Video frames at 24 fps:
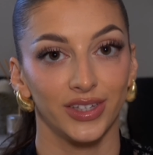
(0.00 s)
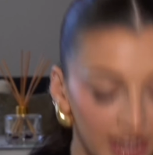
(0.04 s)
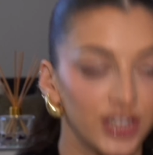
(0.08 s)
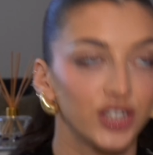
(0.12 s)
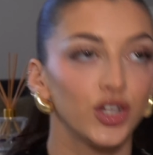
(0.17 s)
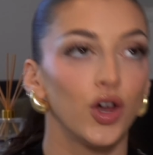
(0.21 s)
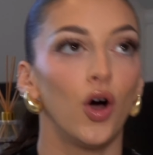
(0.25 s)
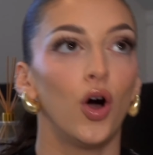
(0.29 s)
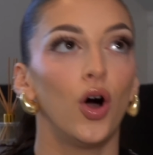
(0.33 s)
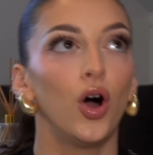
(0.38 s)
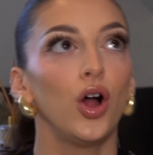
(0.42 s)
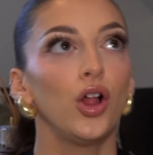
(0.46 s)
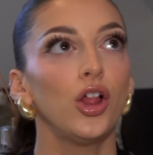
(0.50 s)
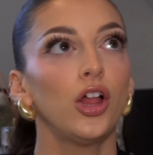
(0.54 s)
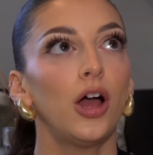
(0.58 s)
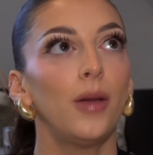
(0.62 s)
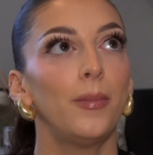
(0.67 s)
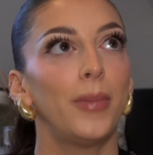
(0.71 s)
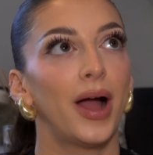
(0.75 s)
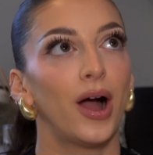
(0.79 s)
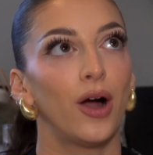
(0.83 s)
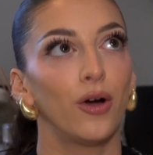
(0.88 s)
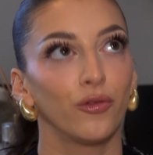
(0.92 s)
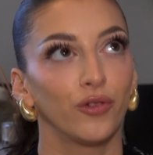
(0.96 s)
It's all
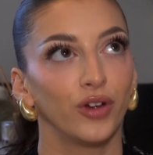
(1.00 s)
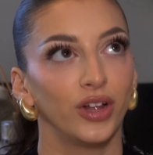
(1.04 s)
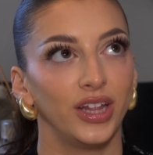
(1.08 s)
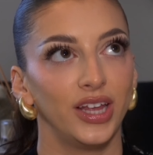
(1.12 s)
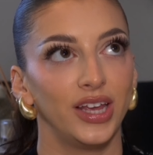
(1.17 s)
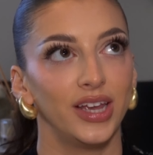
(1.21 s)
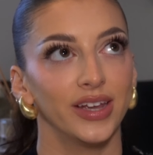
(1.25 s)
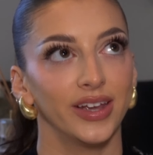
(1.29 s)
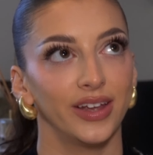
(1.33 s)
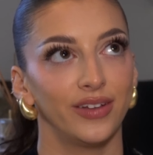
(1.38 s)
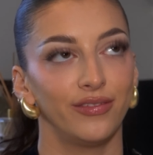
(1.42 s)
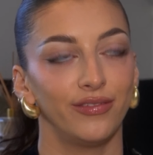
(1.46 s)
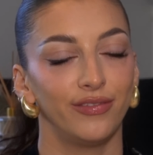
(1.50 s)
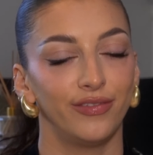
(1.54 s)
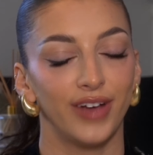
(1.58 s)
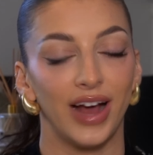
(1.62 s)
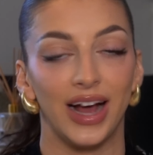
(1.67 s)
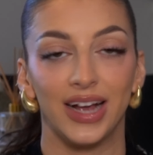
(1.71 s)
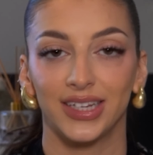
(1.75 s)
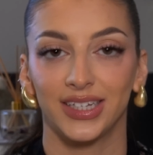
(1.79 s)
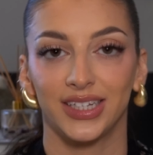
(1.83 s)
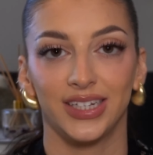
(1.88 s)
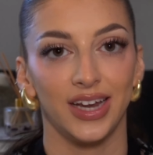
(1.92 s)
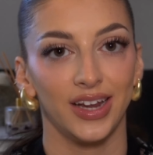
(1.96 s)
about really
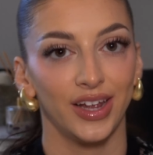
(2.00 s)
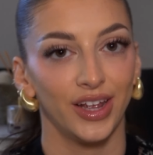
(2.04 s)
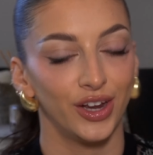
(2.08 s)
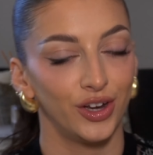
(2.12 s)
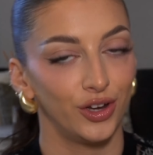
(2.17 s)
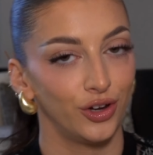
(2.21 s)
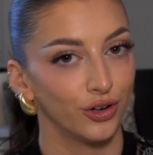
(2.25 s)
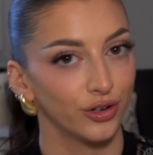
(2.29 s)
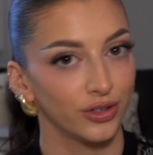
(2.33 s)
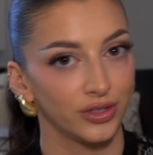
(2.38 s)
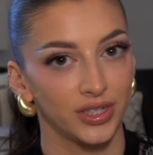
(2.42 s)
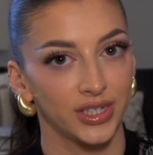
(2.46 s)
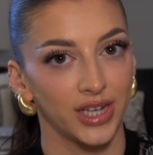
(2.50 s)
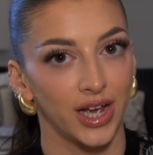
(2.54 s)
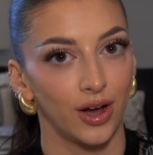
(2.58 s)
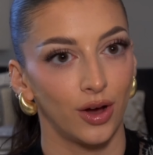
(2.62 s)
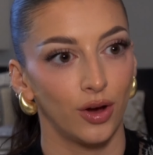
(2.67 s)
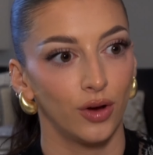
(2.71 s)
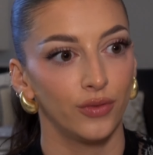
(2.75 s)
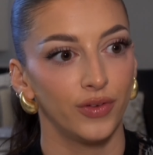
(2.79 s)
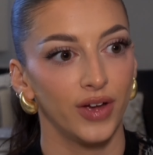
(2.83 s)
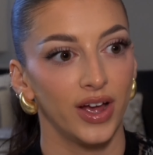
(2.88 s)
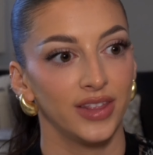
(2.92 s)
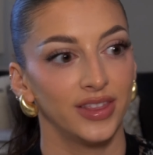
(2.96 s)
investing in
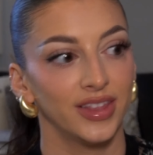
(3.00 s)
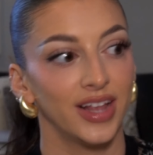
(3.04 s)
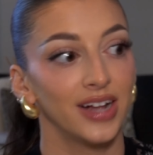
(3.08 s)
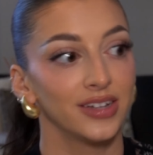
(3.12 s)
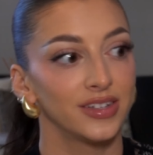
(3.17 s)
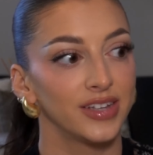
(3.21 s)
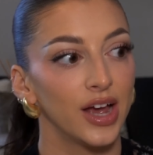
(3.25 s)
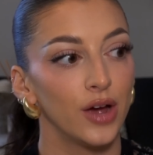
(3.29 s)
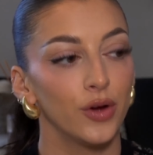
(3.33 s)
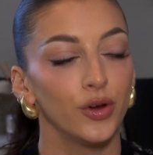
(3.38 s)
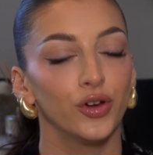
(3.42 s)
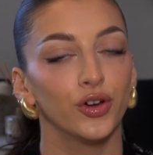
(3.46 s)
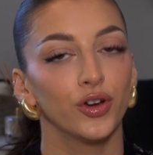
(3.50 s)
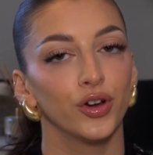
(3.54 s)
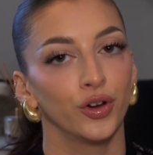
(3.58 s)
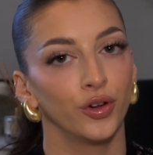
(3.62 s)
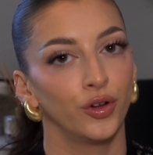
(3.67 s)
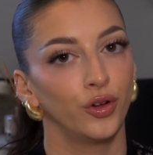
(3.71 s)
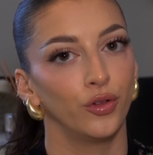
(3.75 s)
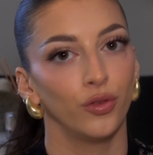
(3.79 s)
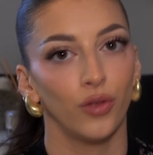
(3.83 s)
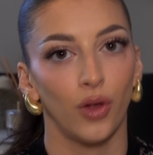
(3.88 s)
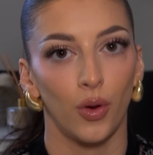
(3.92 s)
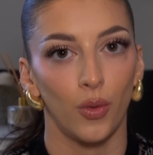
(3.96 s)
yourself, and that's how you're gonna
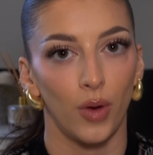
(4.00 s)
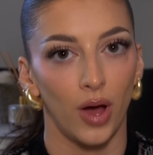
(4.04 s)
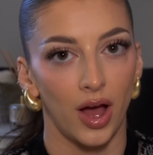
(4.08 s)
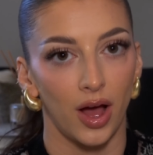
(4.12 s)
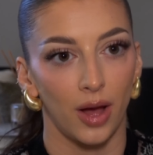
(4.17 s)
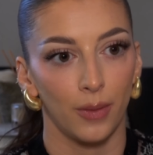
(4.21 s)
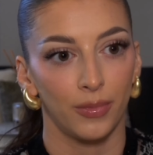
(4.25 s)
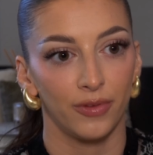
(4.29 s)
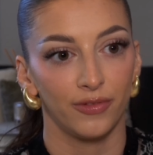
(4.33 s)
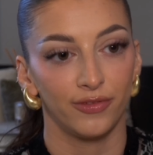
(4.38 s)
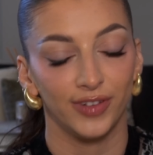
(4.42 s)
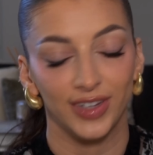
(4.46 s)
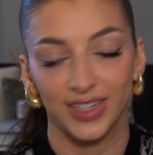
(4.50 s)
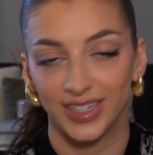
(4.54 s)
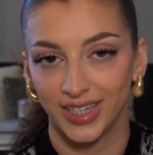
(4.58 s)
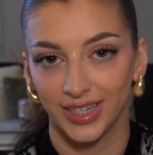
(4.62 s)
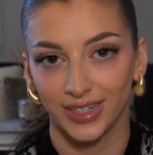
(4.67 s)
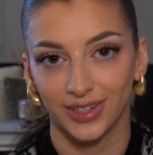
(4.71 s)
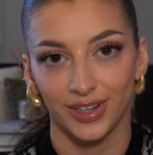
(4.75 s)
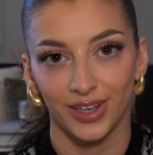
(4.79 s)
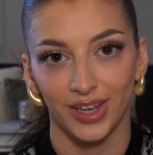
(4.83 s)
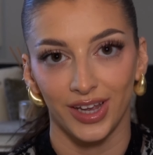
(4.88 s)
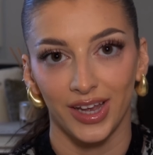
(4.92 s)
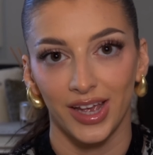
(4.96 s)
glow up
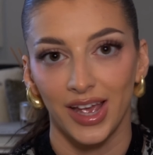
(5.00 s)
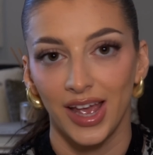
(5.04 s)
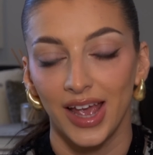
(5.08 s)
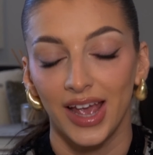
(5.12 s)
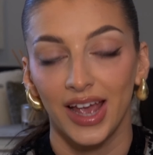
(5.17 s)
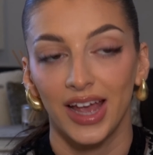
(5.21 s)
physically,